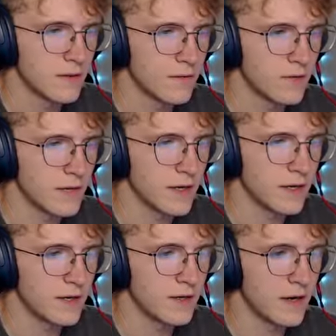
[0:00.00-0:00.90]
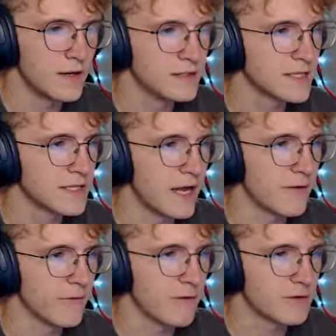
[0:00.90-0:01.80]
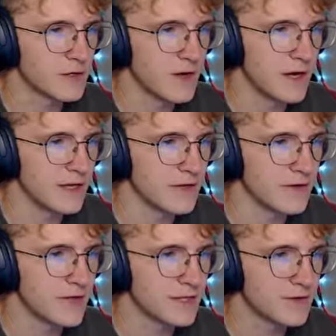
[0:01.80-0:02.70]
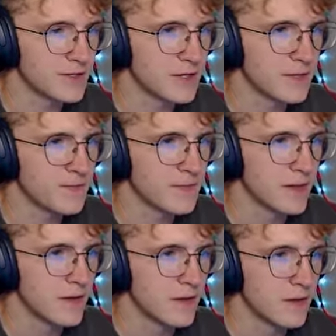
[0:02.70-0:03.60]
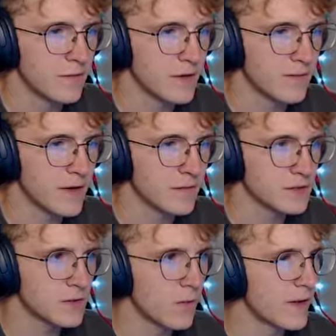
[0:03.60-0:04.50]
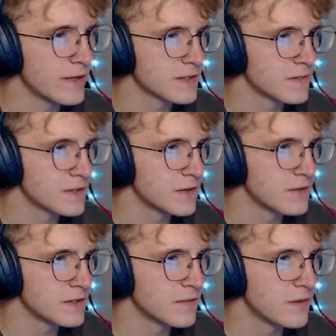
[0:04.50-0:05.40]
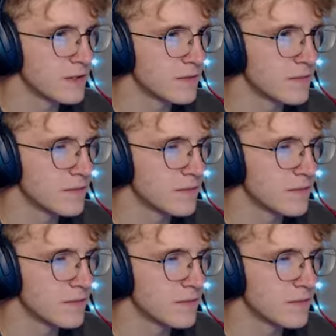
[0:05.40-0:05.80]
We're getting honey slime left and right there, that's for sure. We're coming back with so many, it's gonna be so easy to breed them.